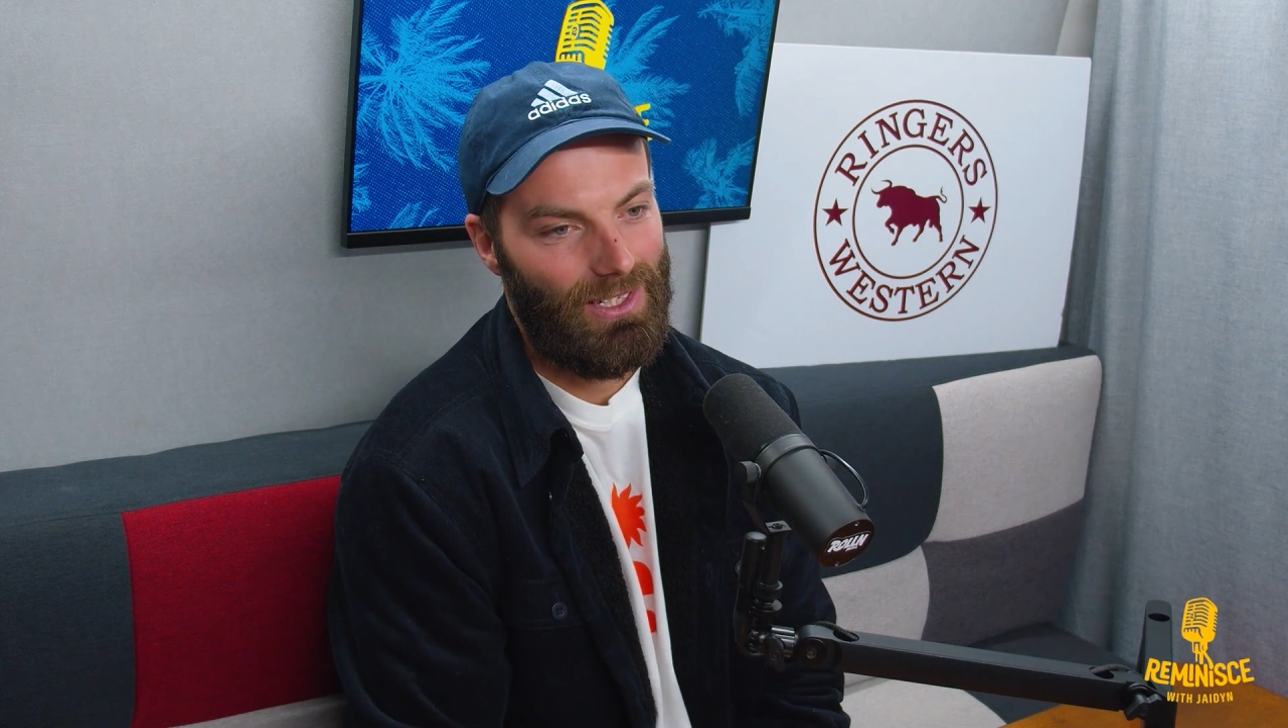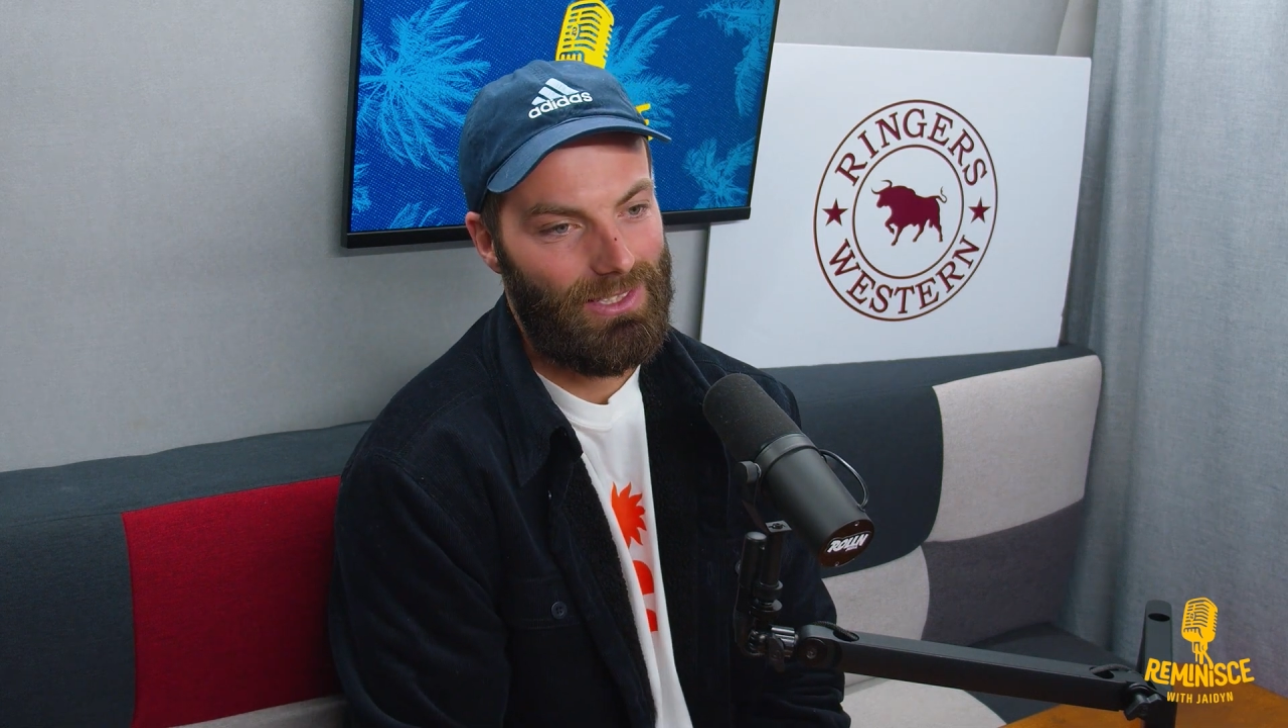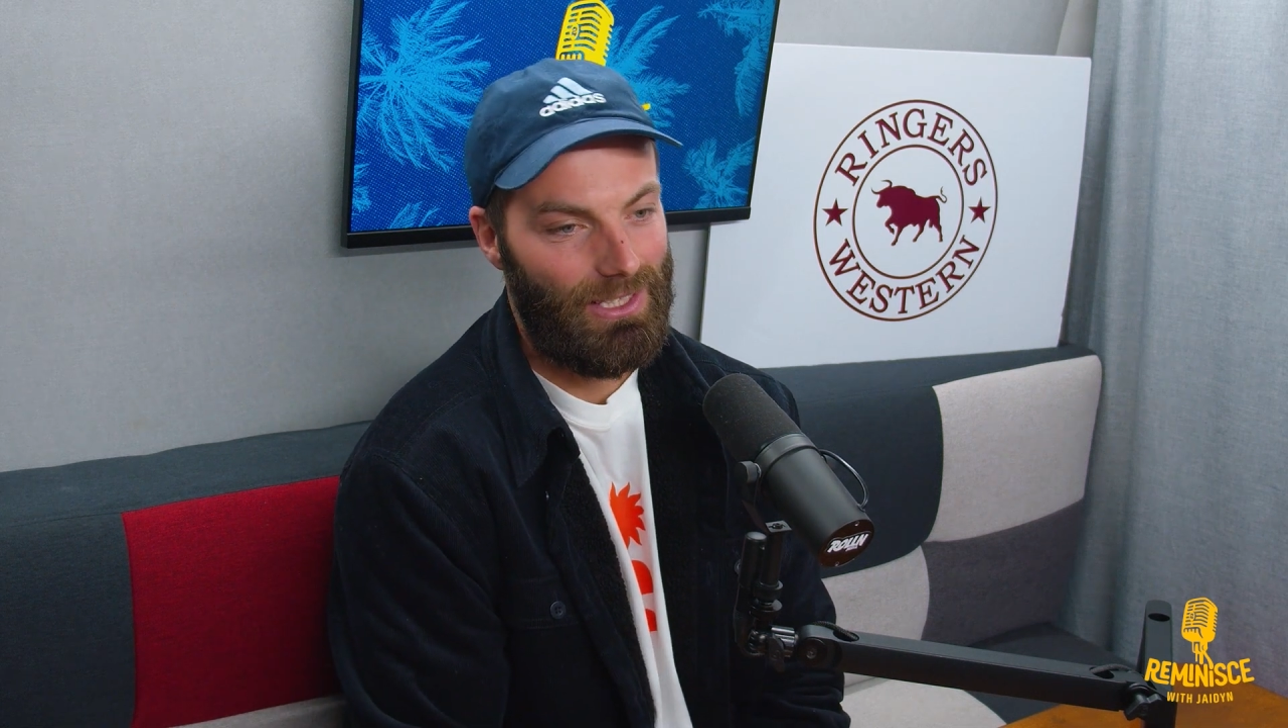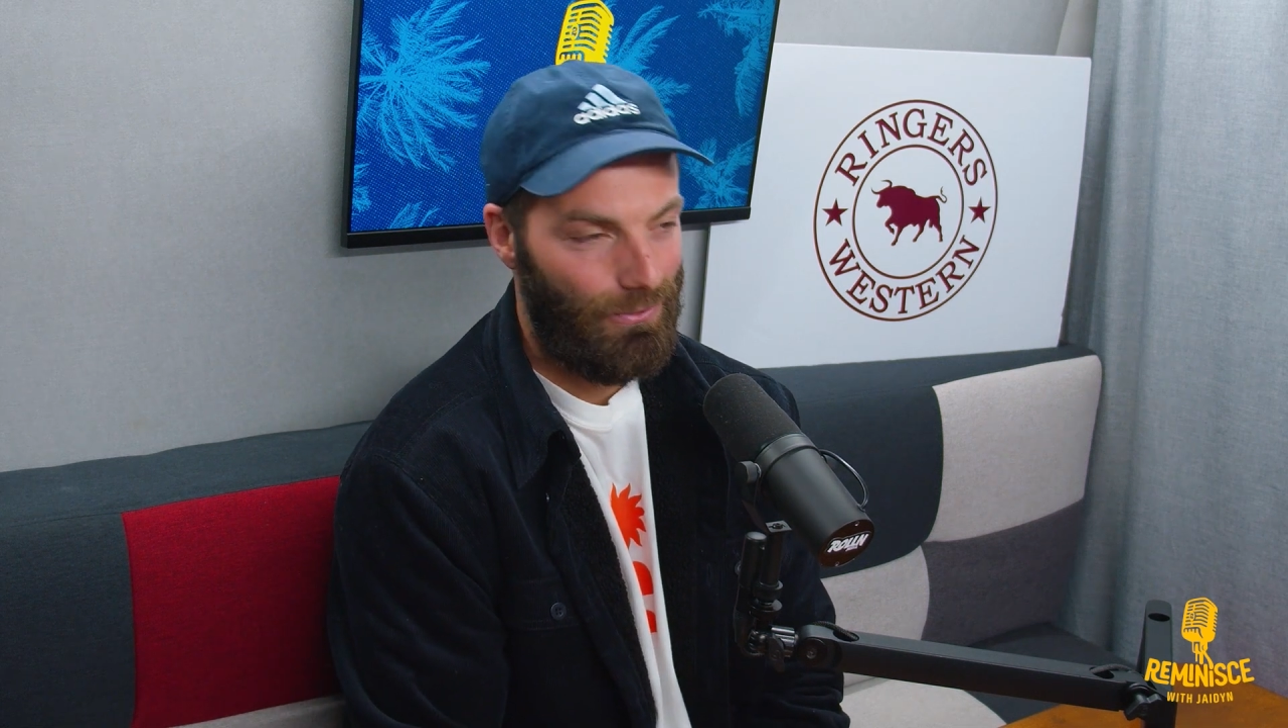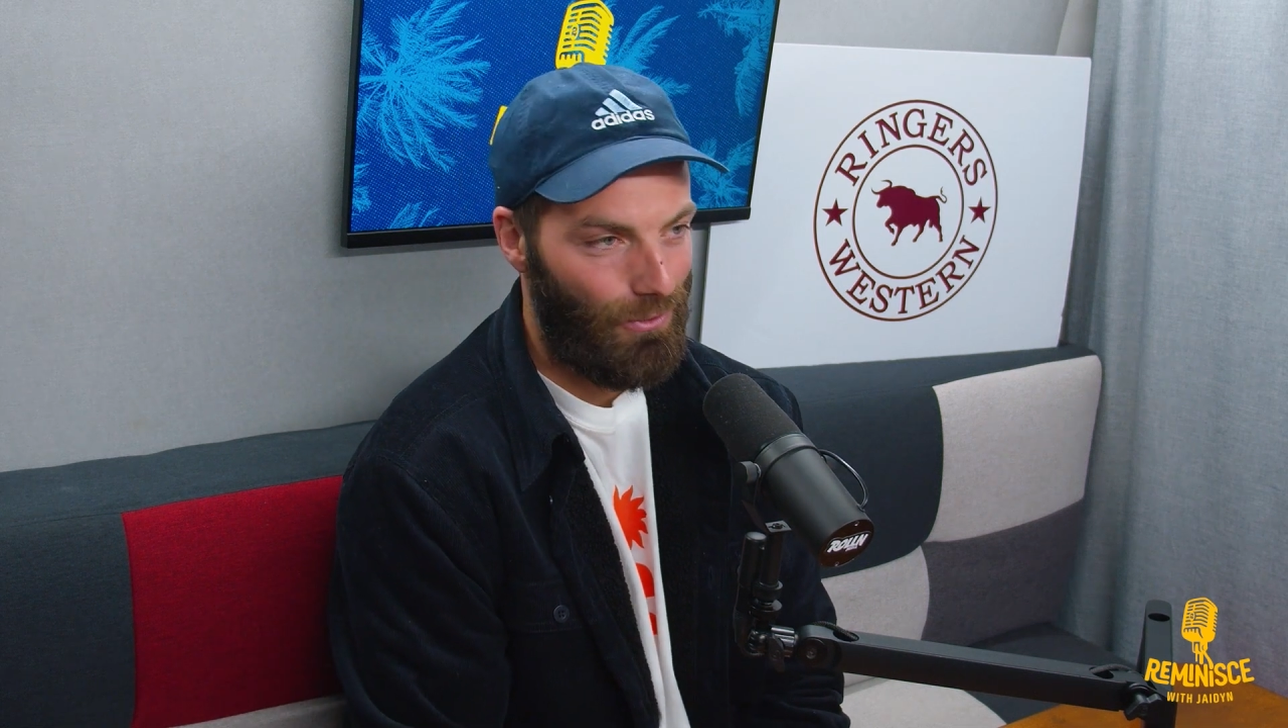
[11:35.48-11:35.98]

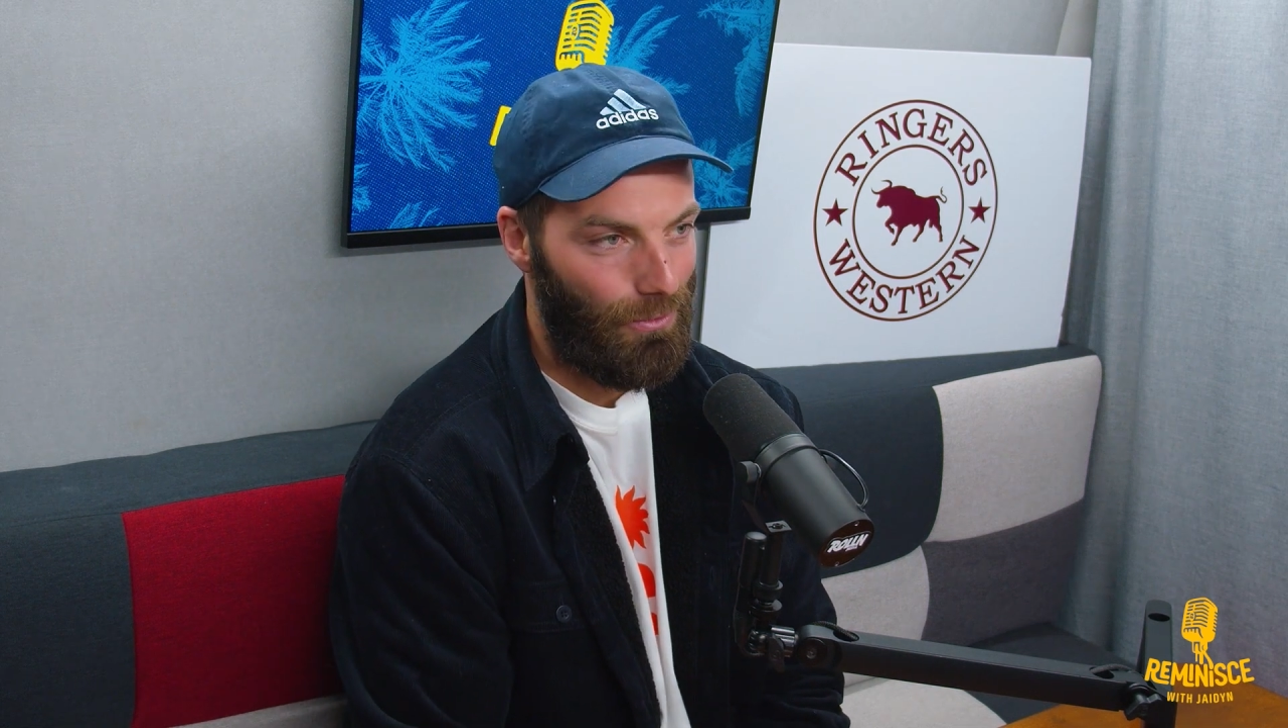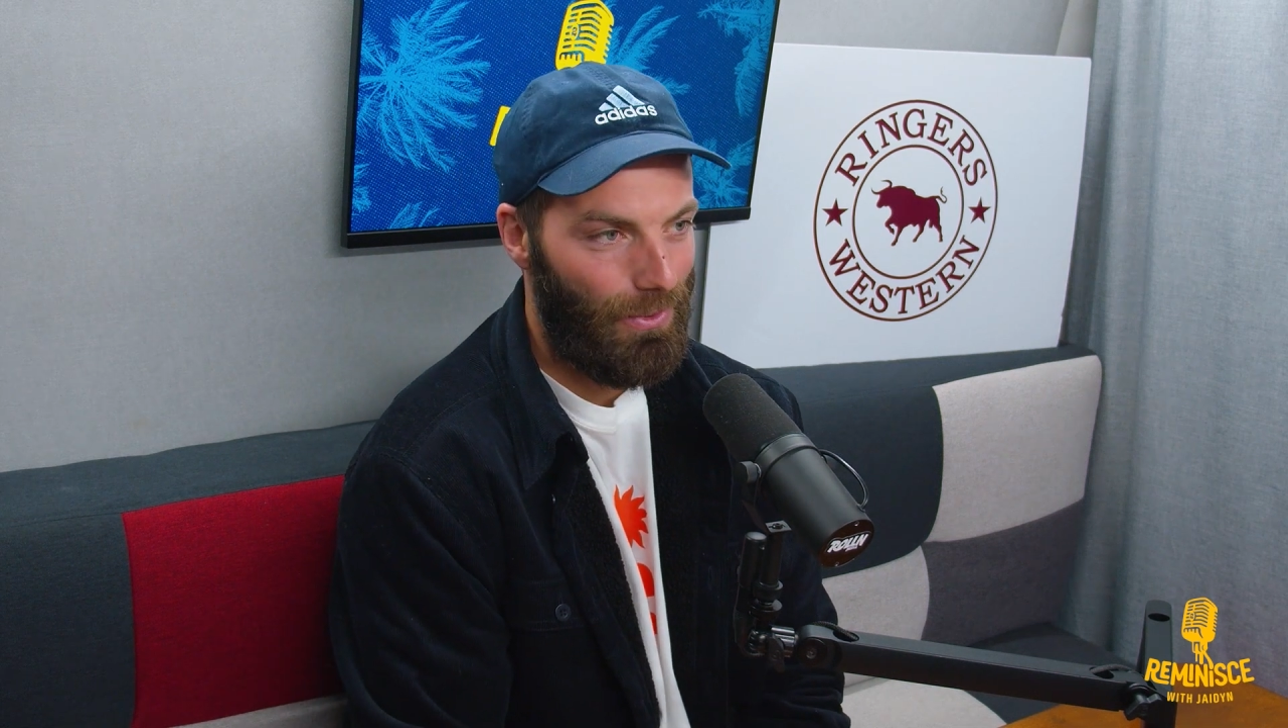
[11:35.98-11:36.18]
did the full